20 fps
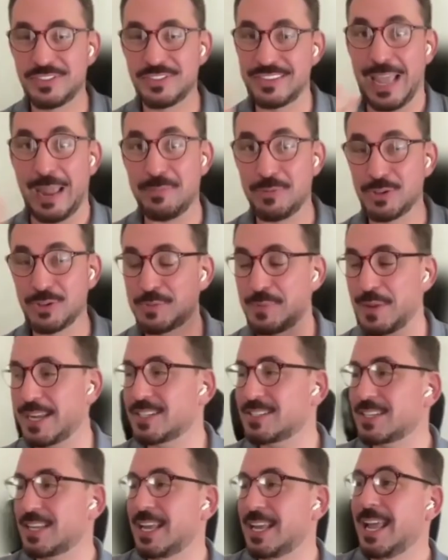
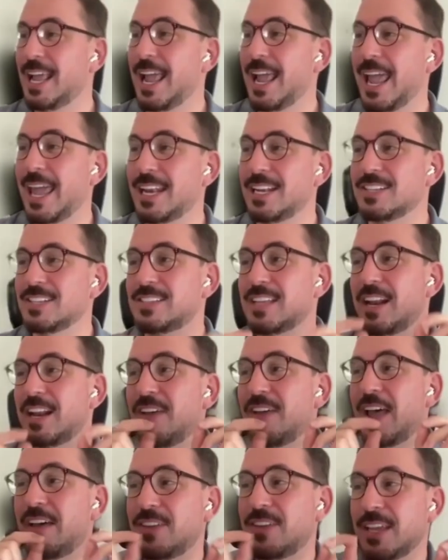cyberspace, and
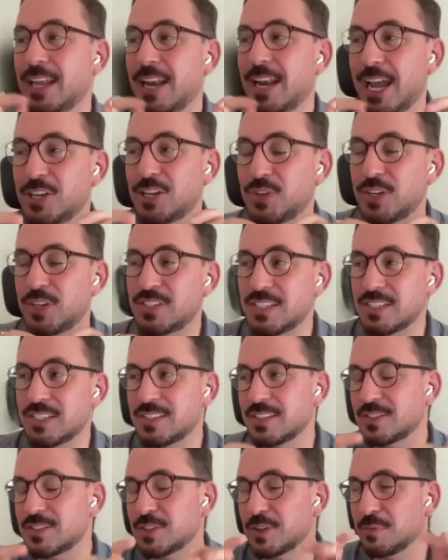instead of having an
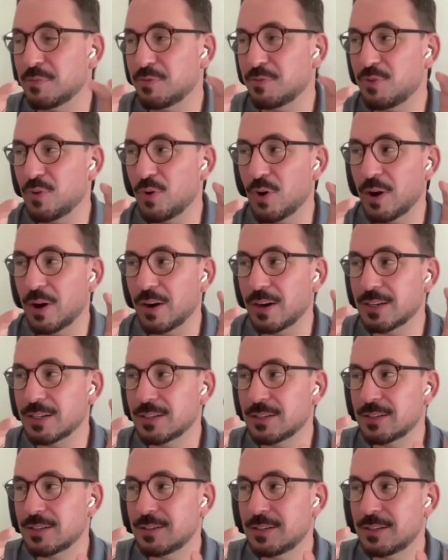addressing system
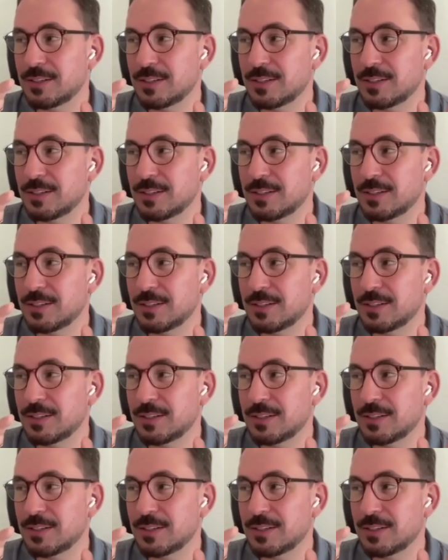for